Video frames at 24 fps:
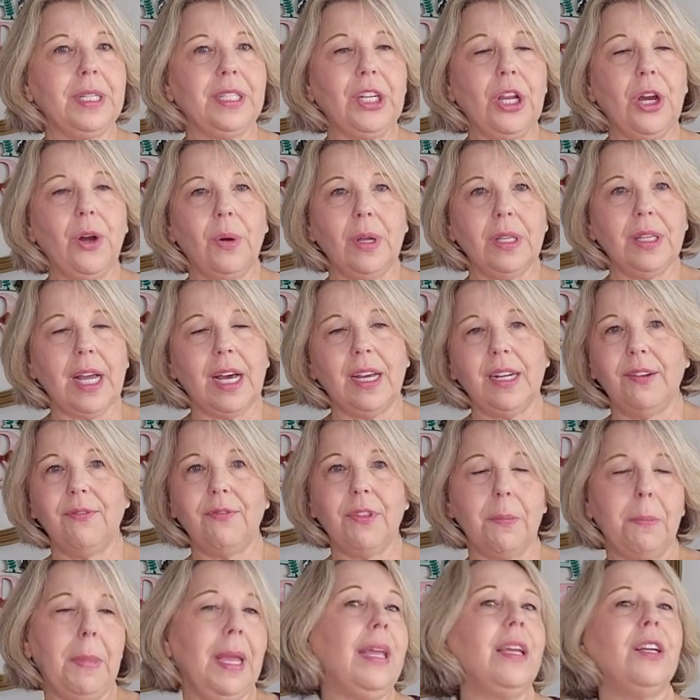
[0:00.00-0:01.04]
know a lot of
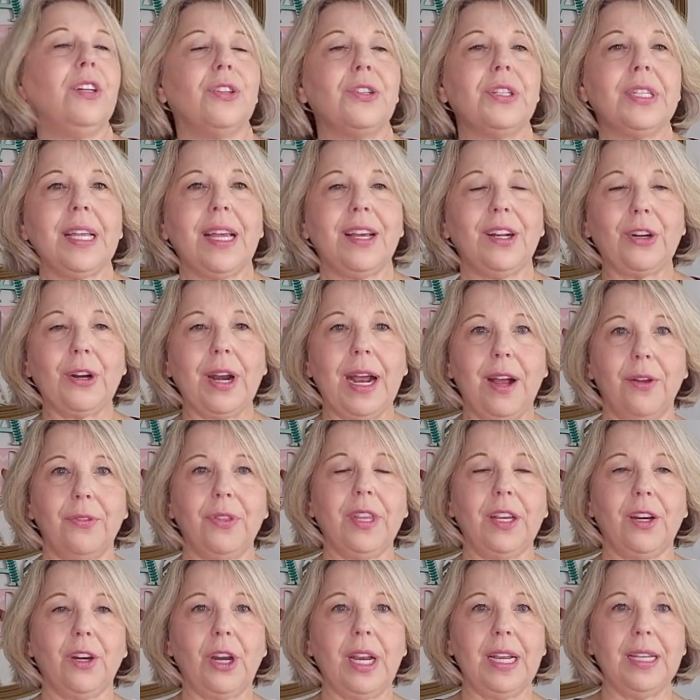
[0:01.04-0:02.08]
the makers that are out
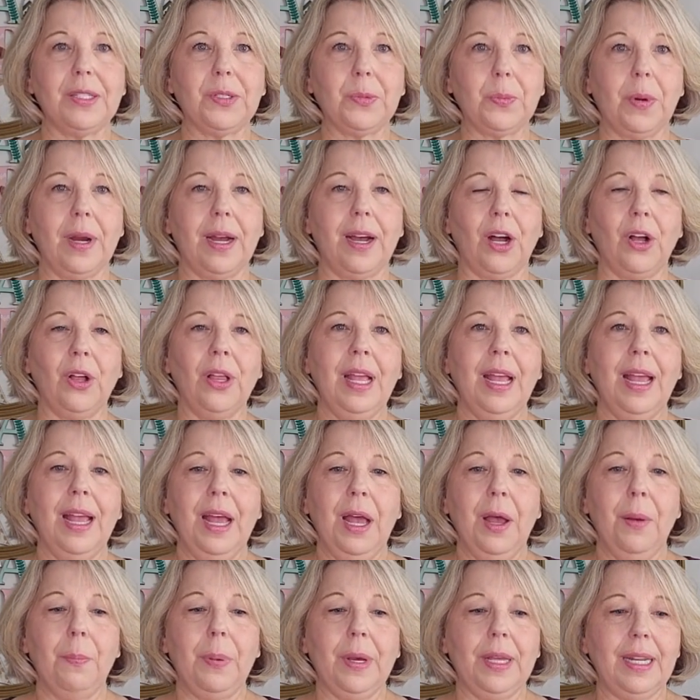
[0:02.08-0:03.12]
there as well.
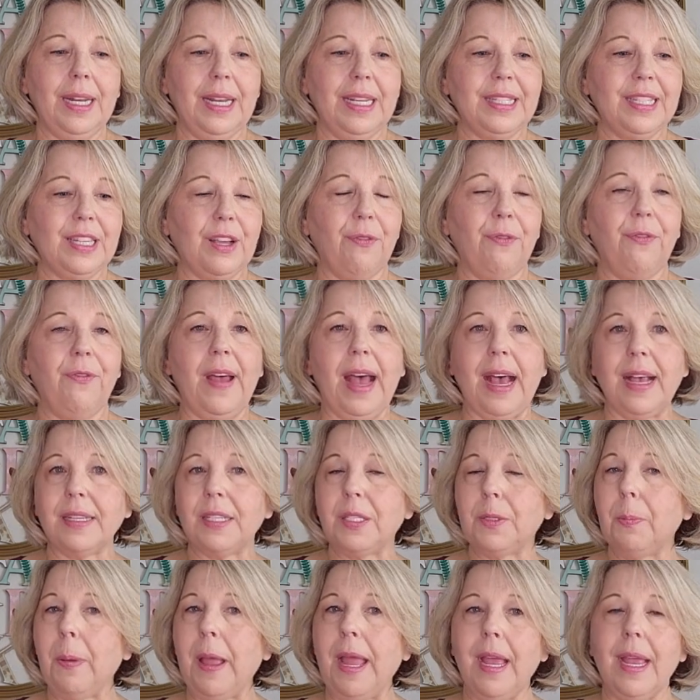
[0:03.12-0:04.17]
But it's a
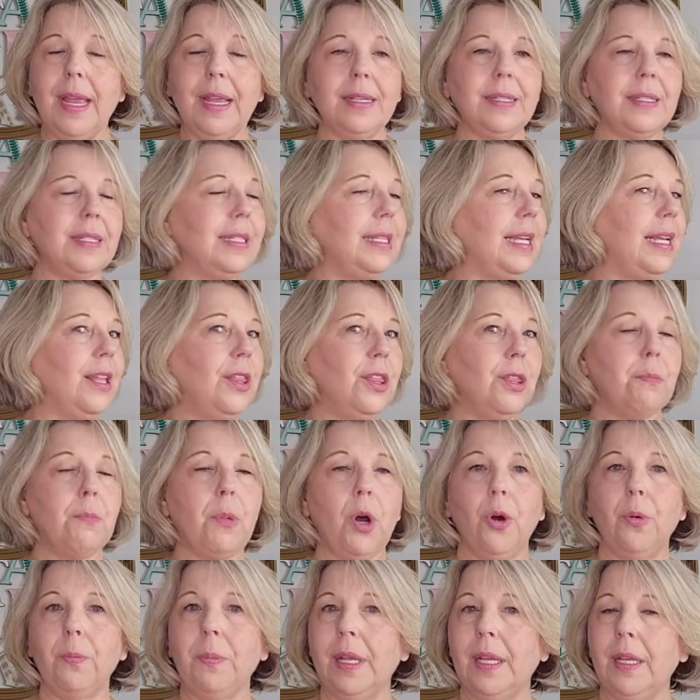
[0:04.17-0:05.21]
fast-paced,
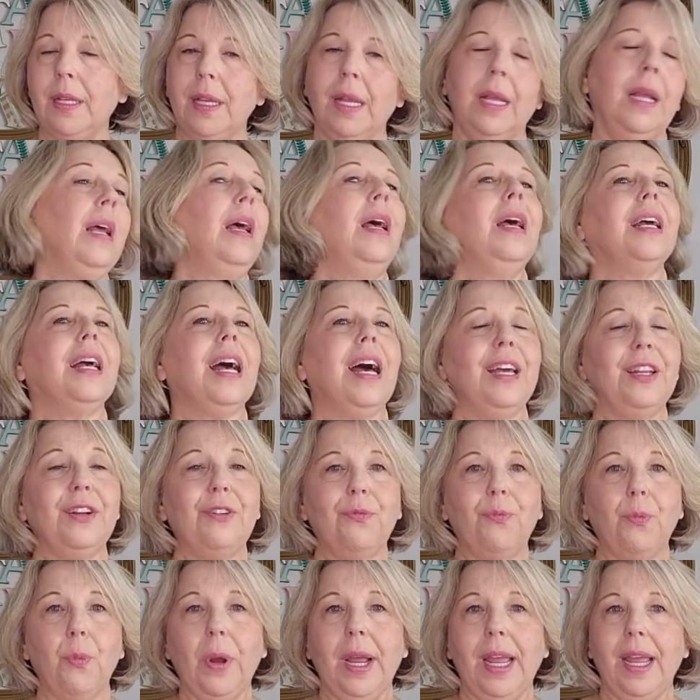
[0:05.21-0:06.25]
in-the-moment kind
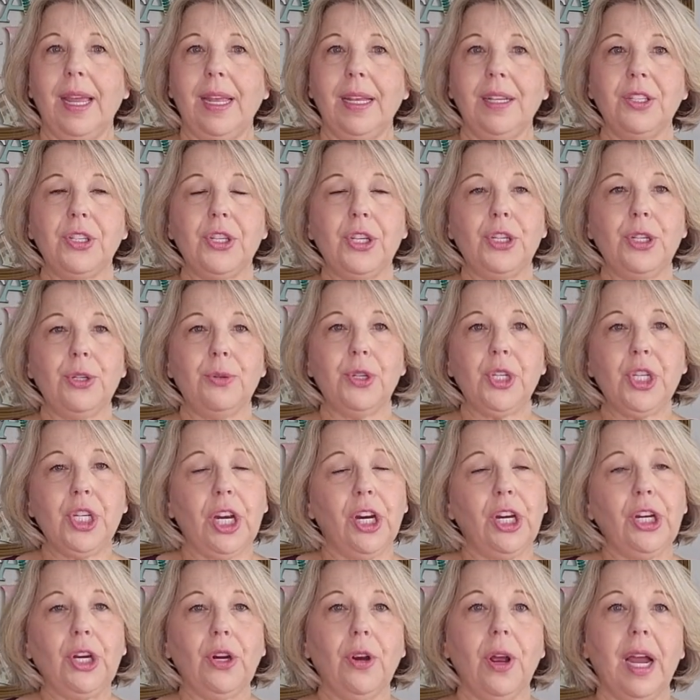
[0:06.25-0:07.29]
of way to
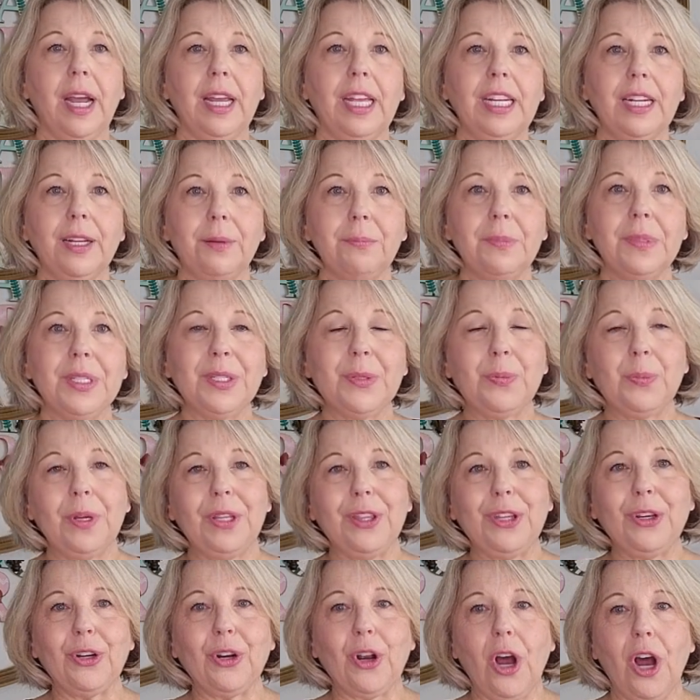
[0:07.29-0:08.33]
share your items
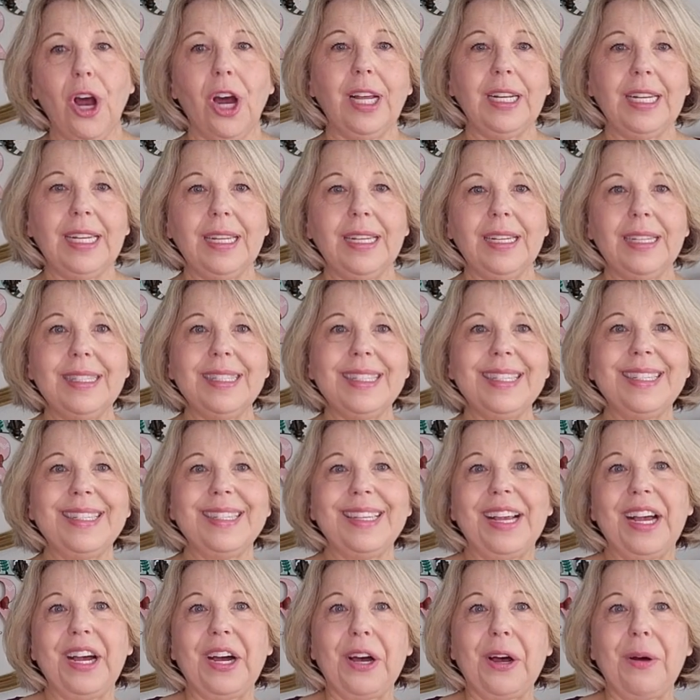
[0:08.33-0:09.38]
with your audience
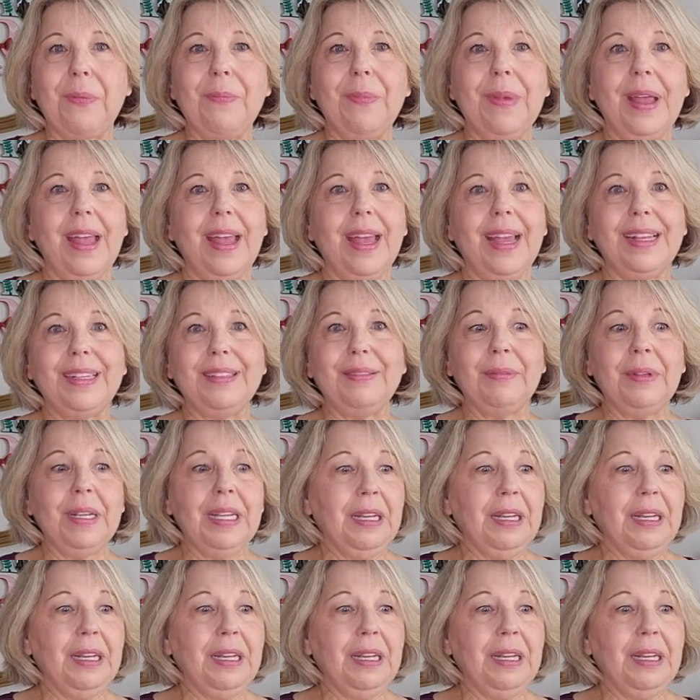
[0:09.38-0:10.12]
and